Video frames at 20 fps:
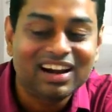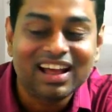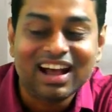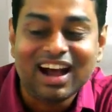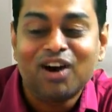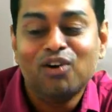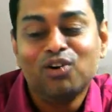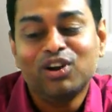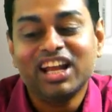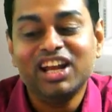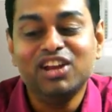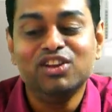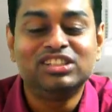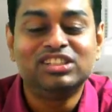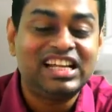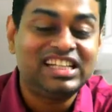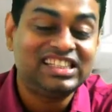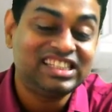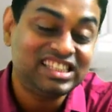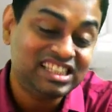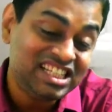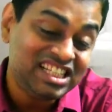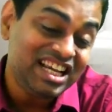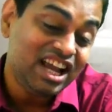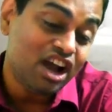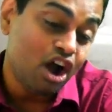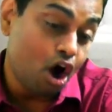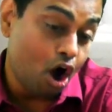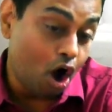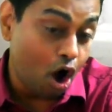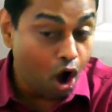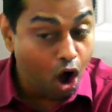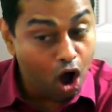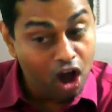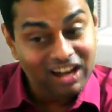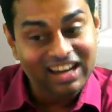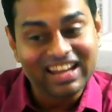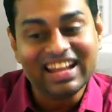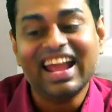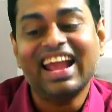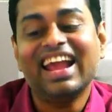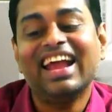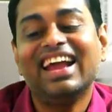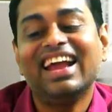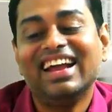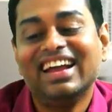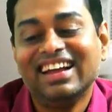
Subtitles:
how can you say C or A?